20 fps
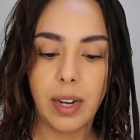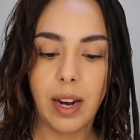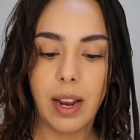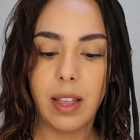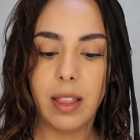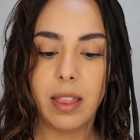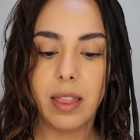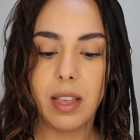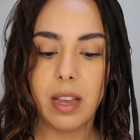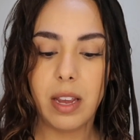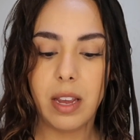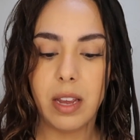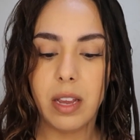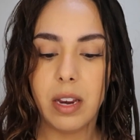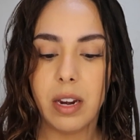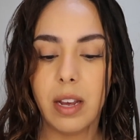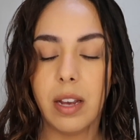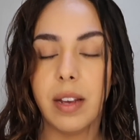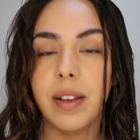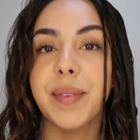and
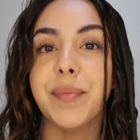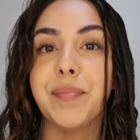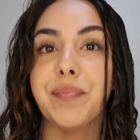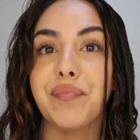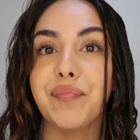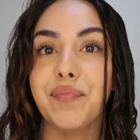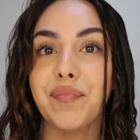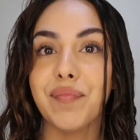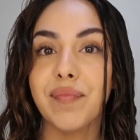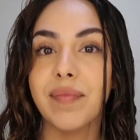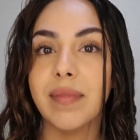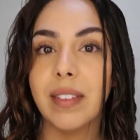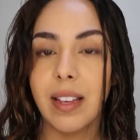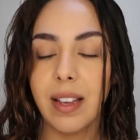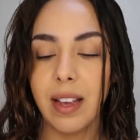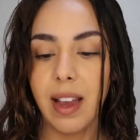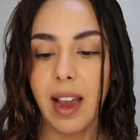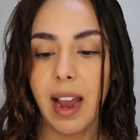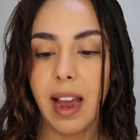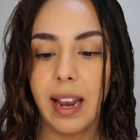then
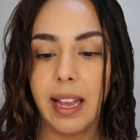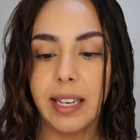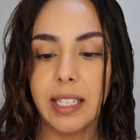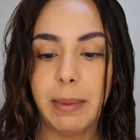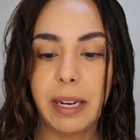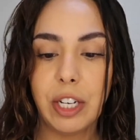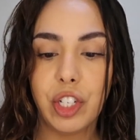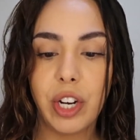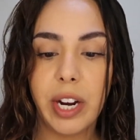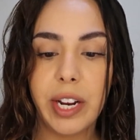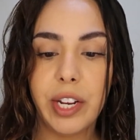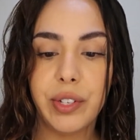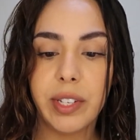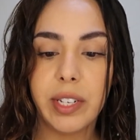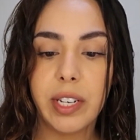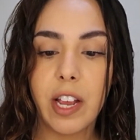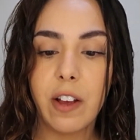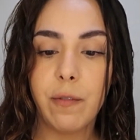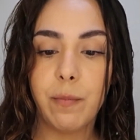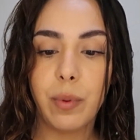I like to make sure I use
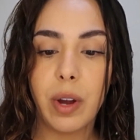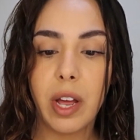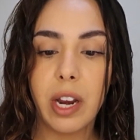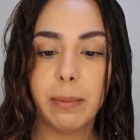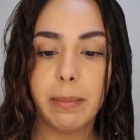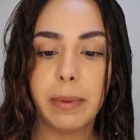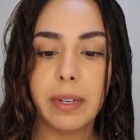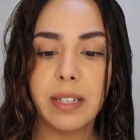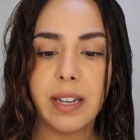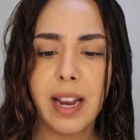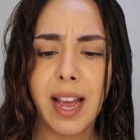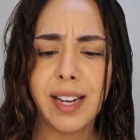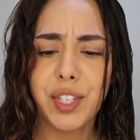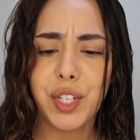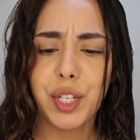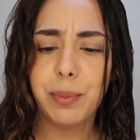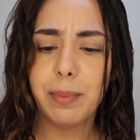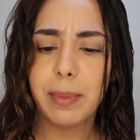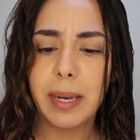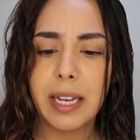enough product, but not
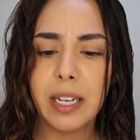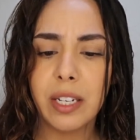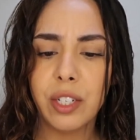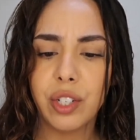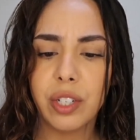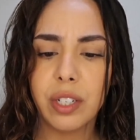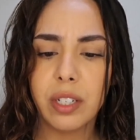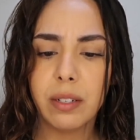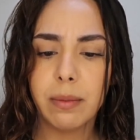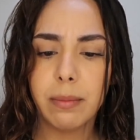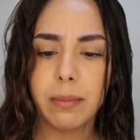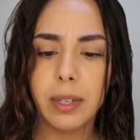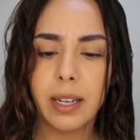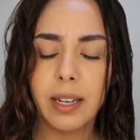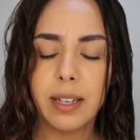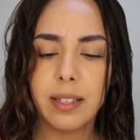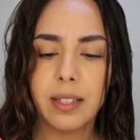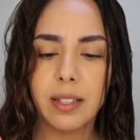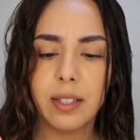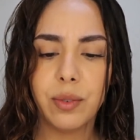too much,
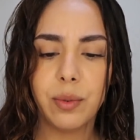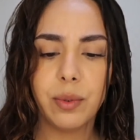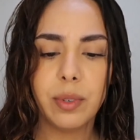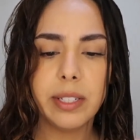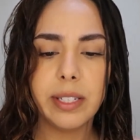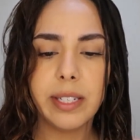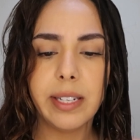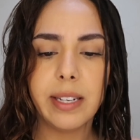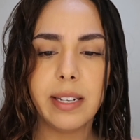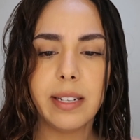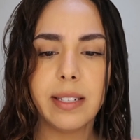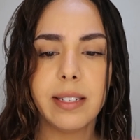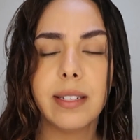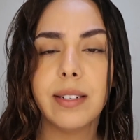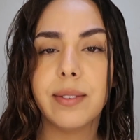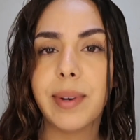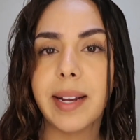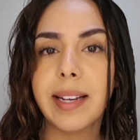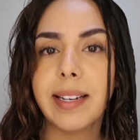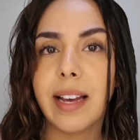because it's really easy
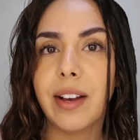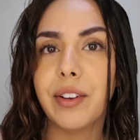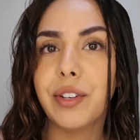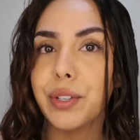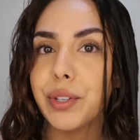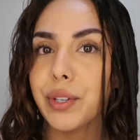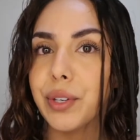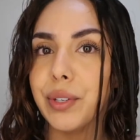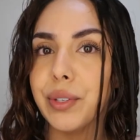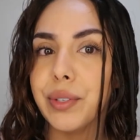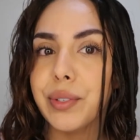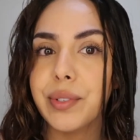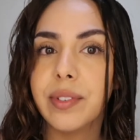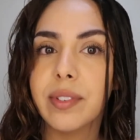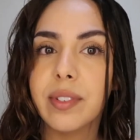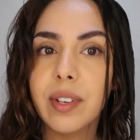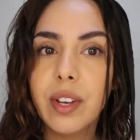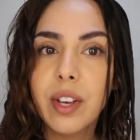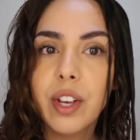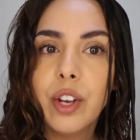to weigh down your curls
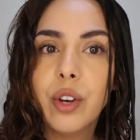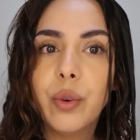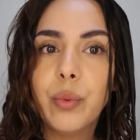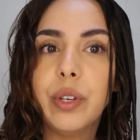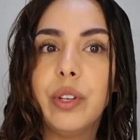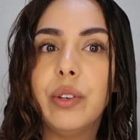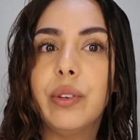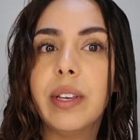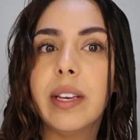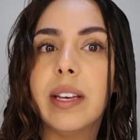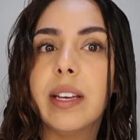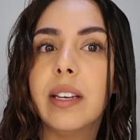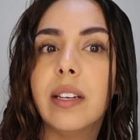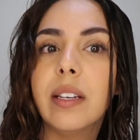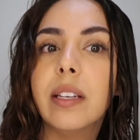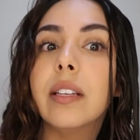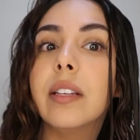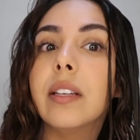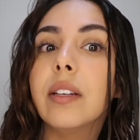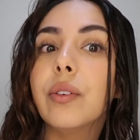when you get
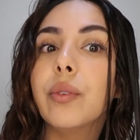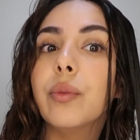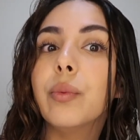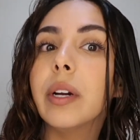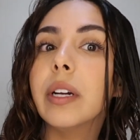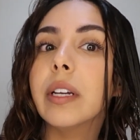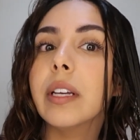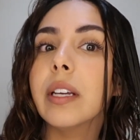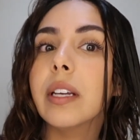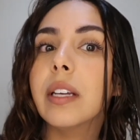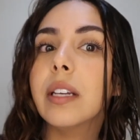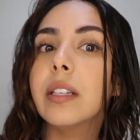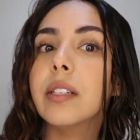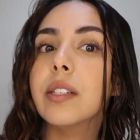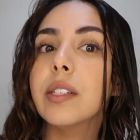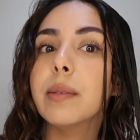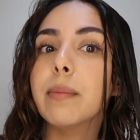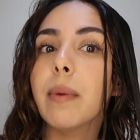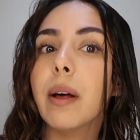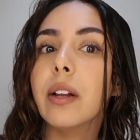working
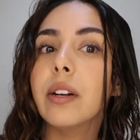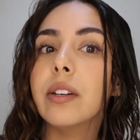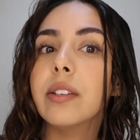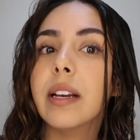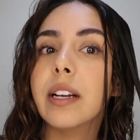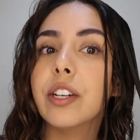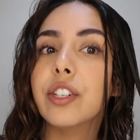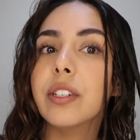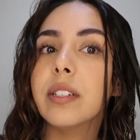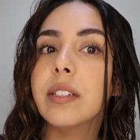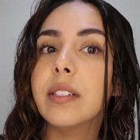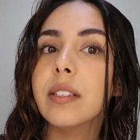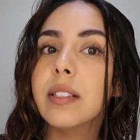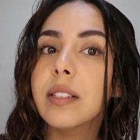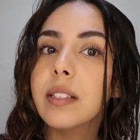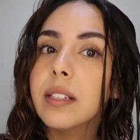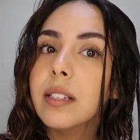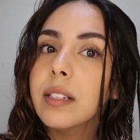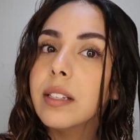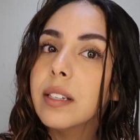into smaller
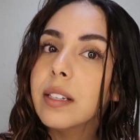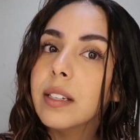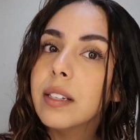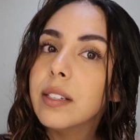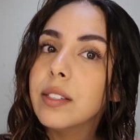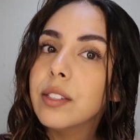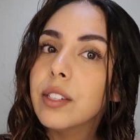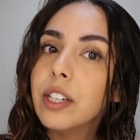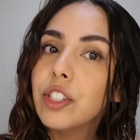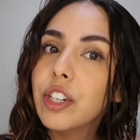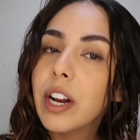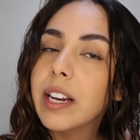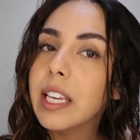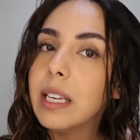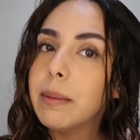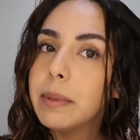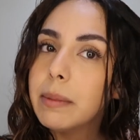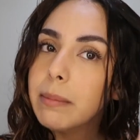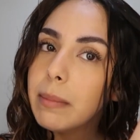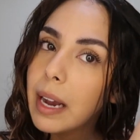sections. So I try to
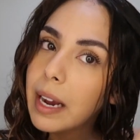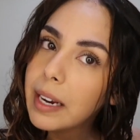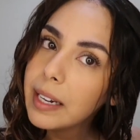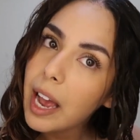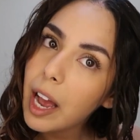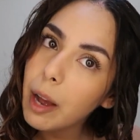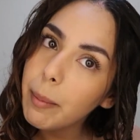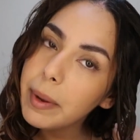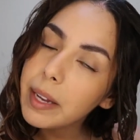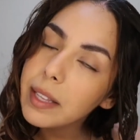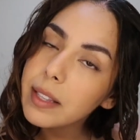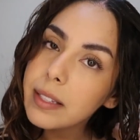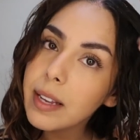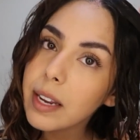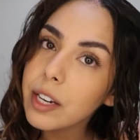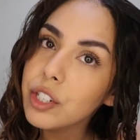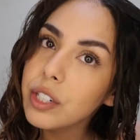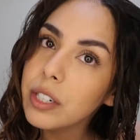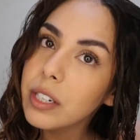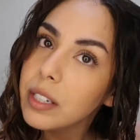keep in mind how big the
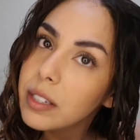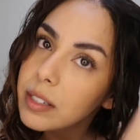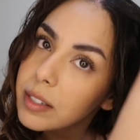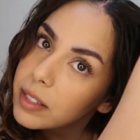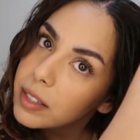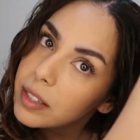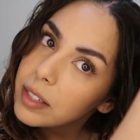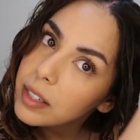section is.